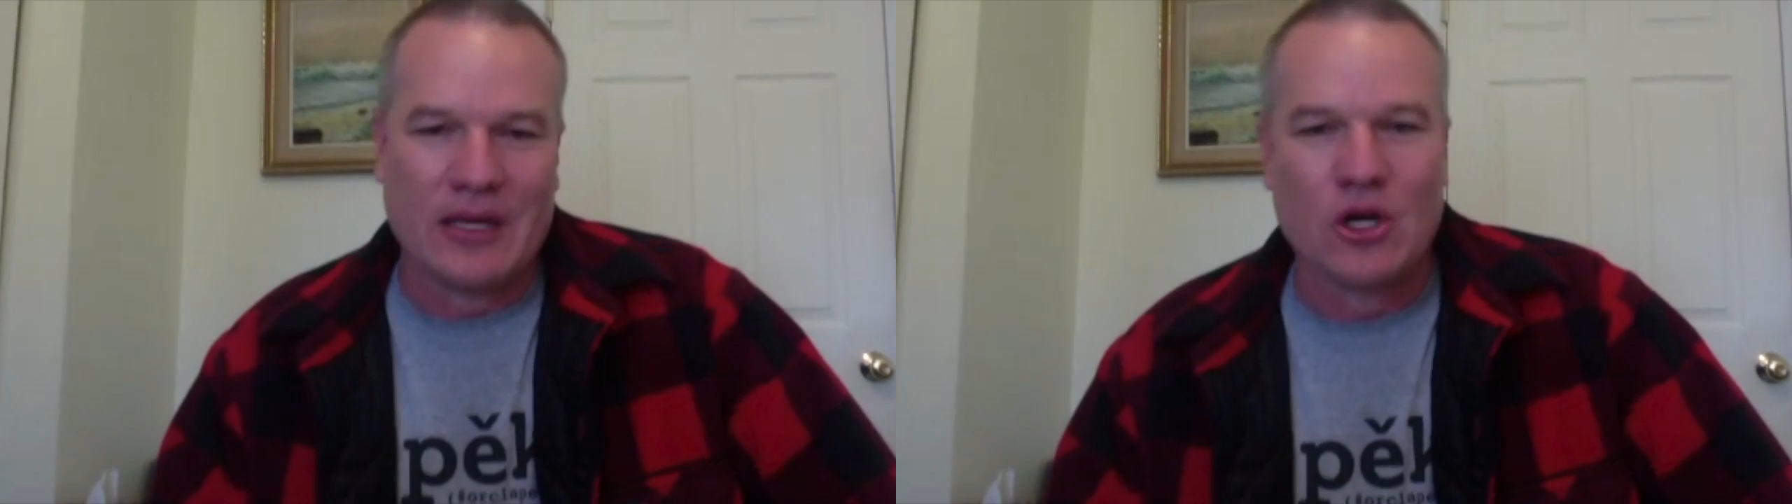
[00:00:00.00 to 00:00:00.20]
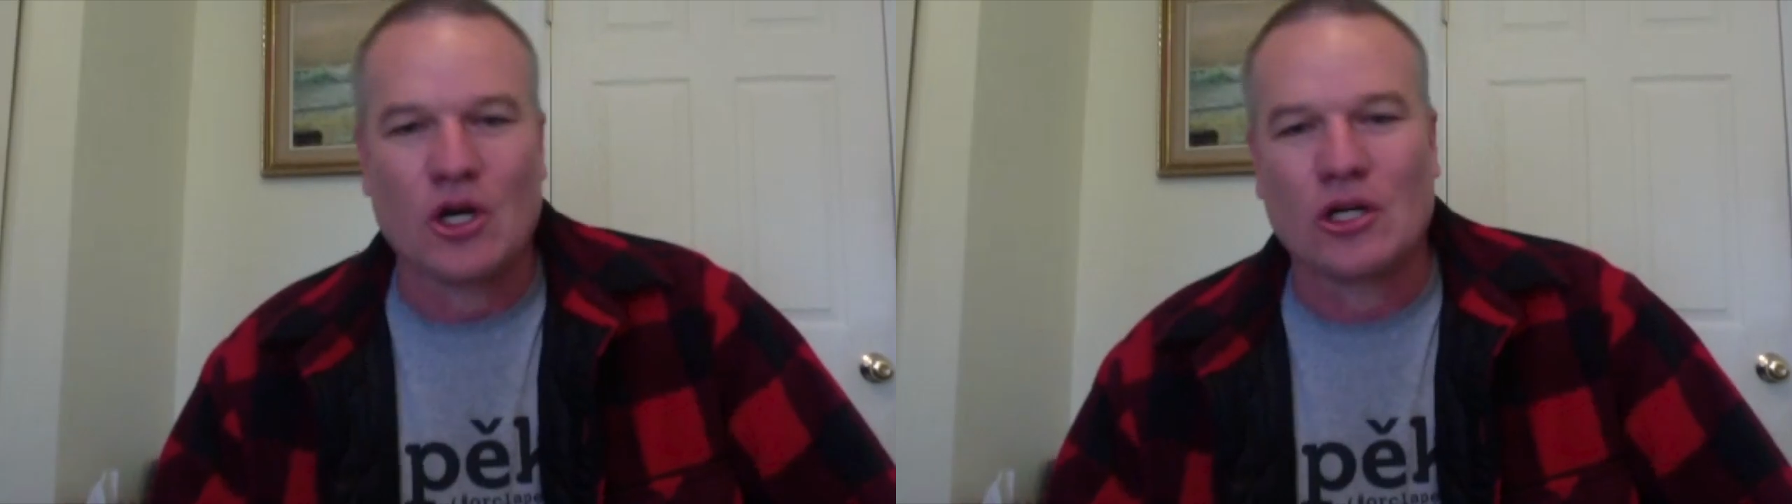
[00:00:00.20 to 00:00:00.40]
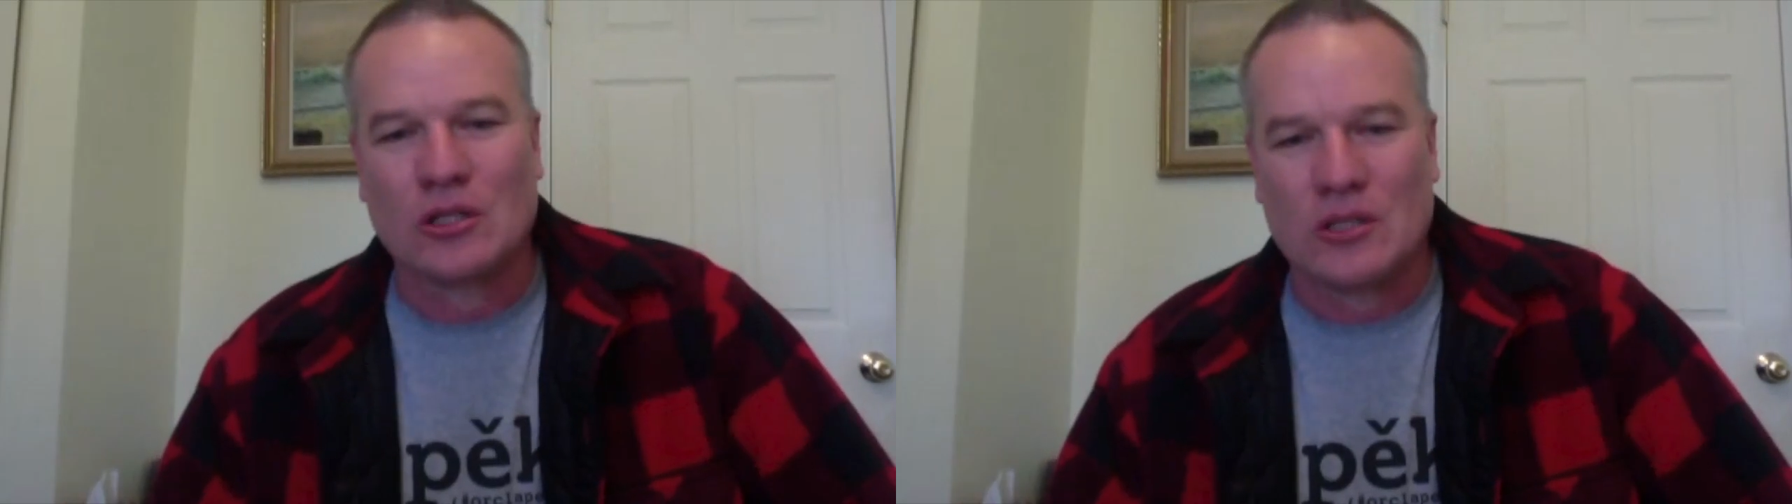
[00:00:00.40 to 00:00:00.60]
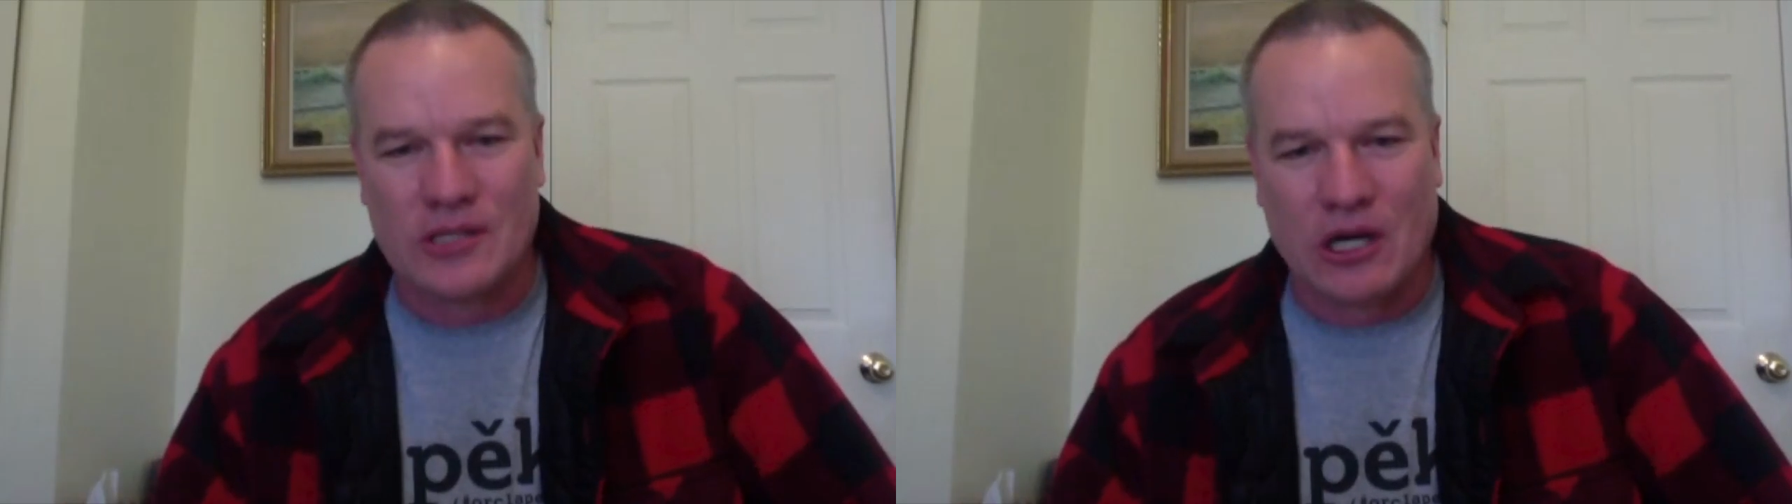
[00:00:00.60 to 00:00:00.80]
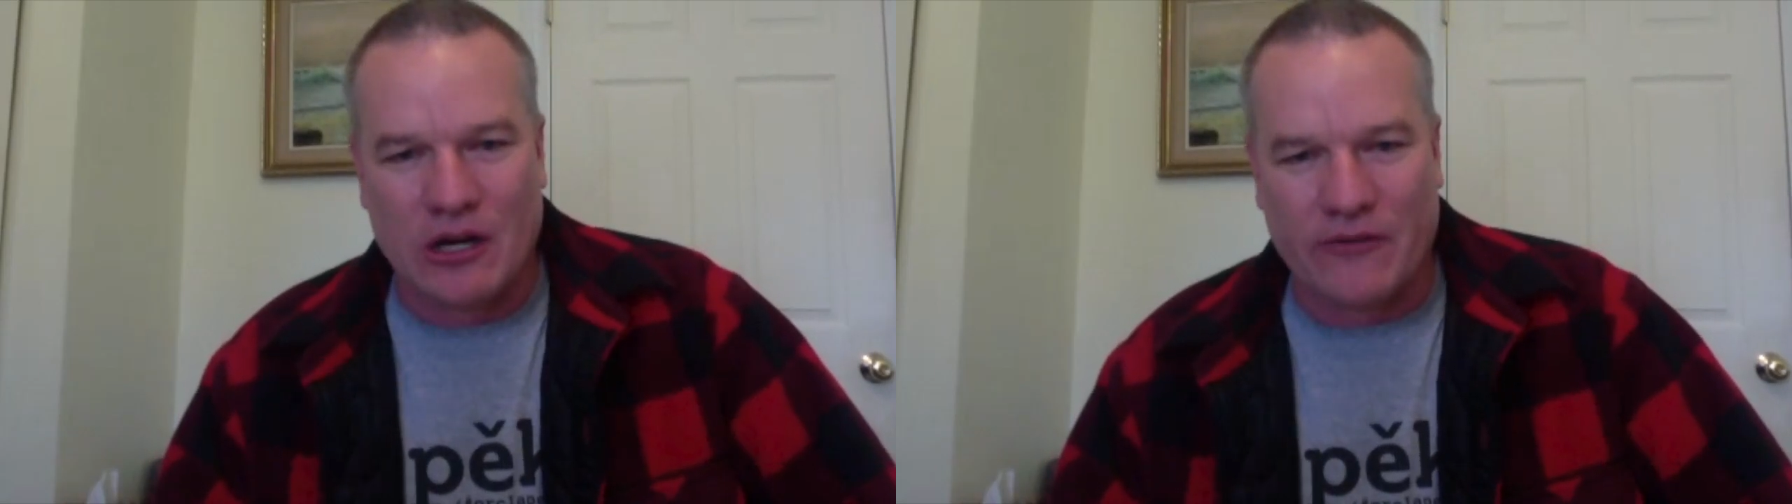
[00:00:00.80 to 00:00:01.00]
hurdles
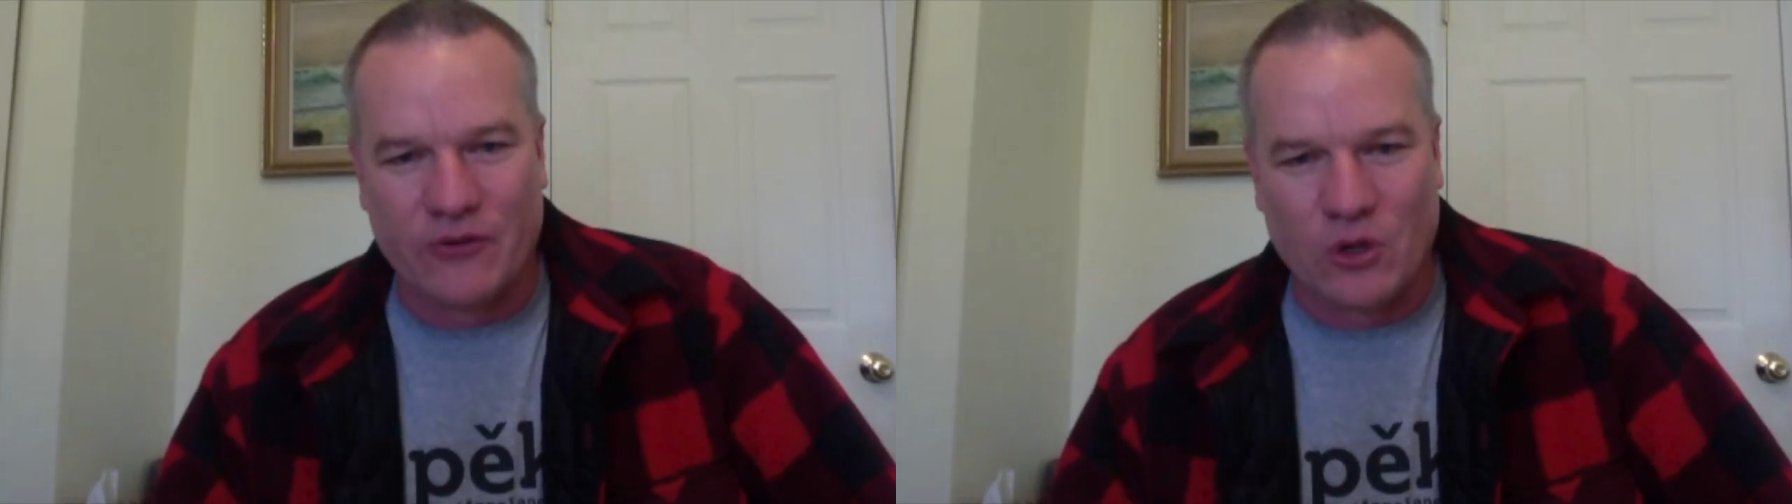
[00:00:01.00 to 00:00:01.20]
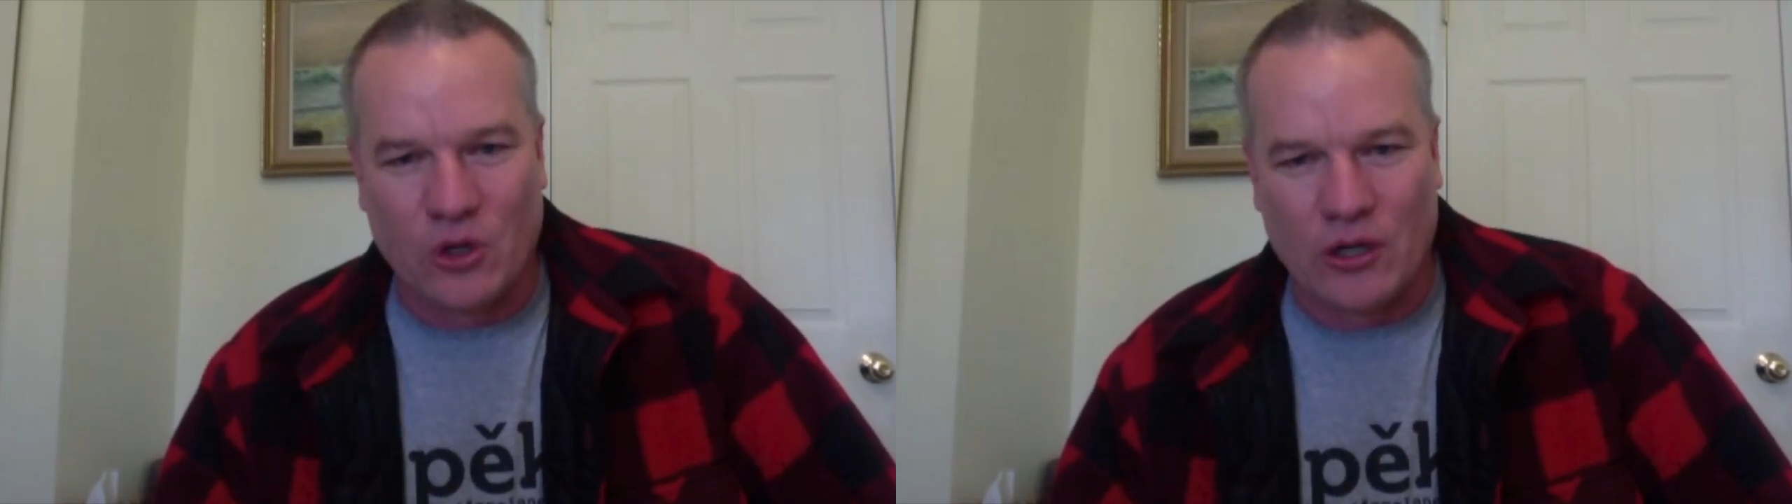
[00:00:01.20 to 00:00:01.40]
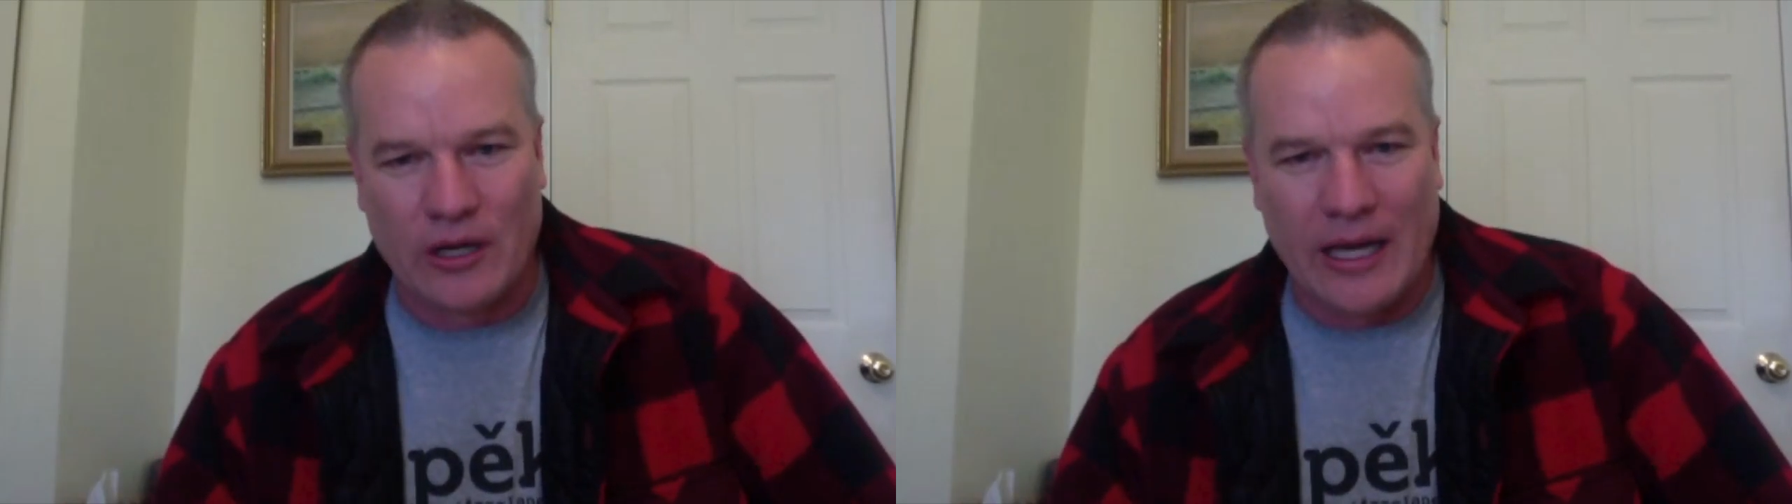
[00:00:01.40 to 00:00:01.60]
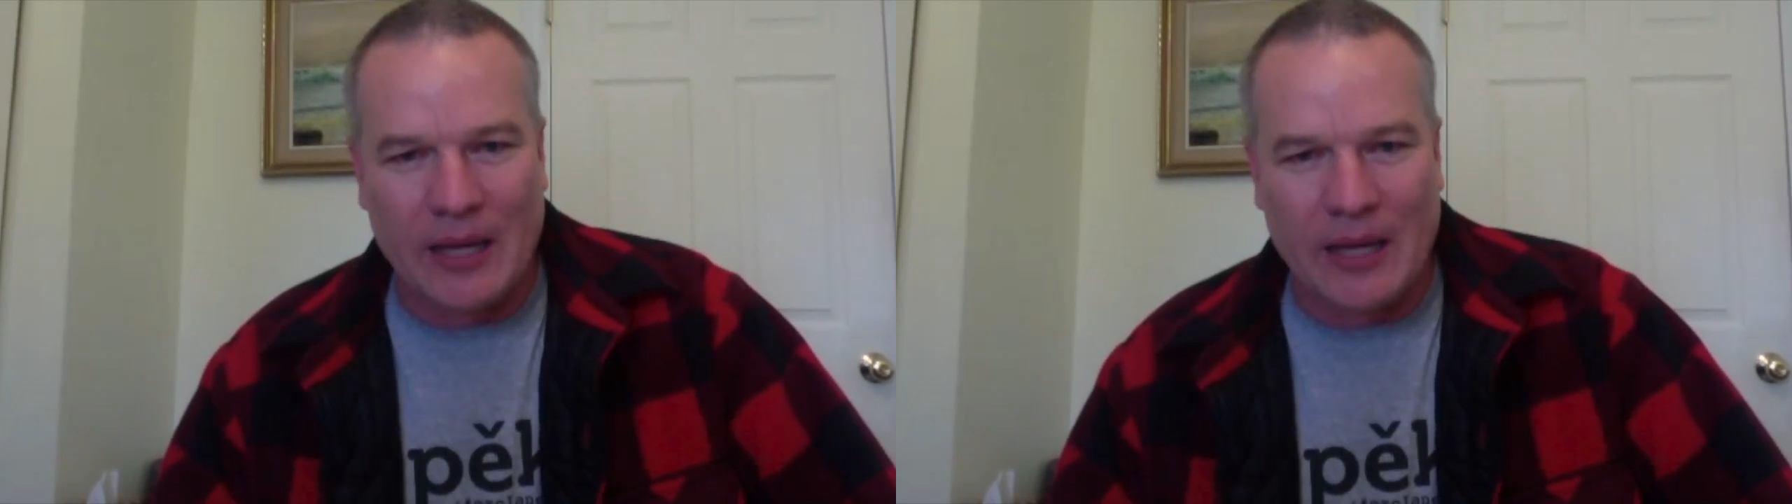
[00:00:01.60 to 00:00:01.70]
are for